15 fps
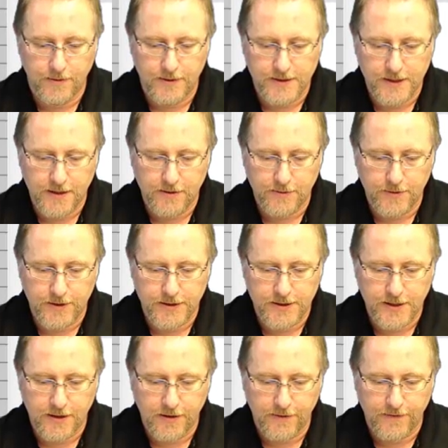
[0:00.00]
the state words
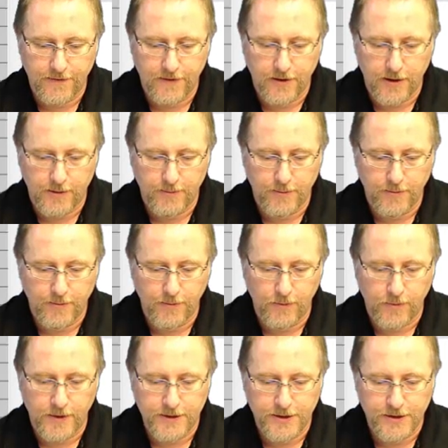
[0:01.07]
there from
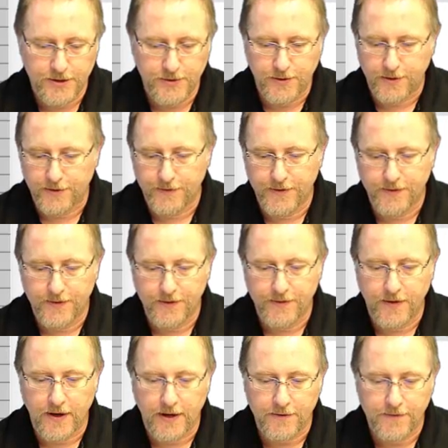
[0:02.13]
1 to
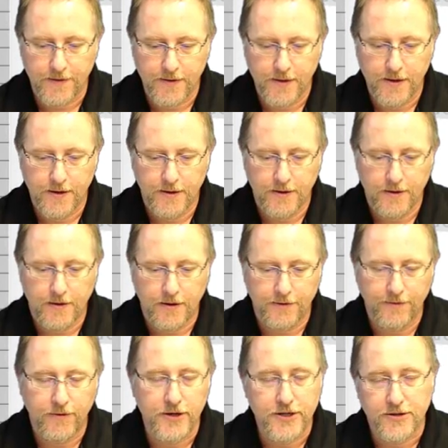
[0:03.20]
255 uh,
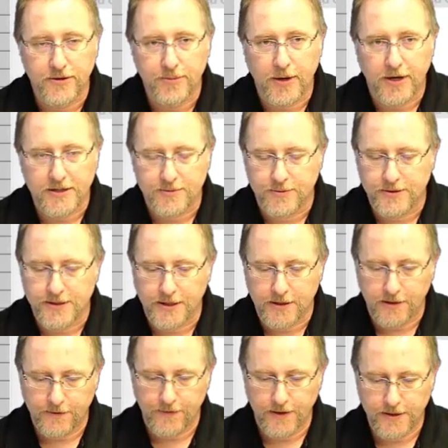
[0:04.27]
for each of the possible
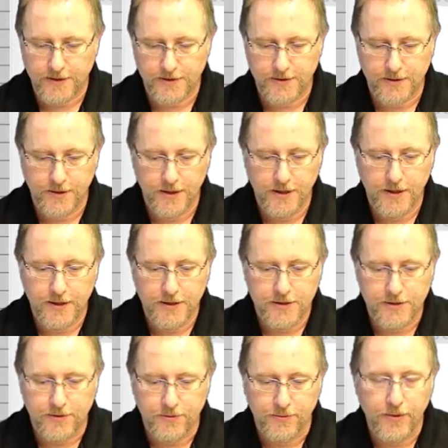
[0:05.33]
cyclic functions.
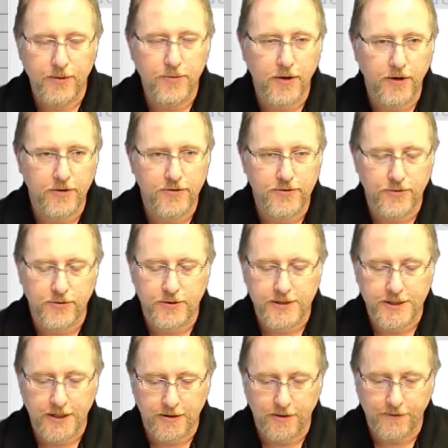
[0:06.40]
So we want to control
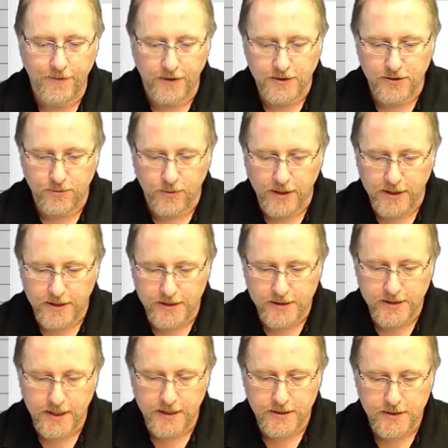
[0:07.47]
cyclic function 1 in this
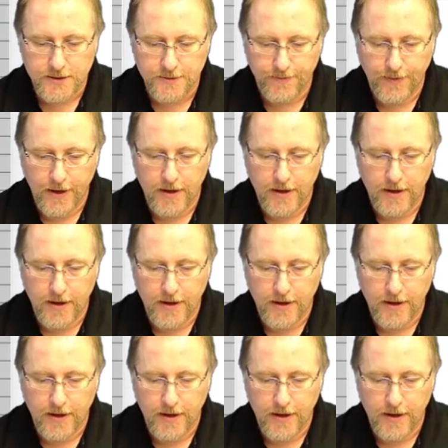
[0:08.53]
case.